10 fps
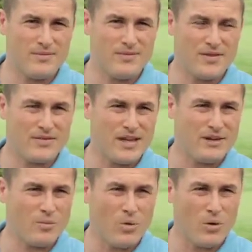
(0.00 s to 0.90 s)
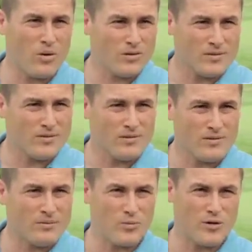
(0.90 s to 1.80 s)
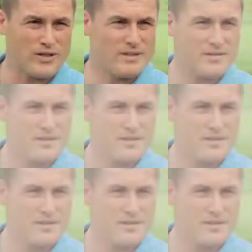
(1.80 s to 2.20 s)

15 or more Marines.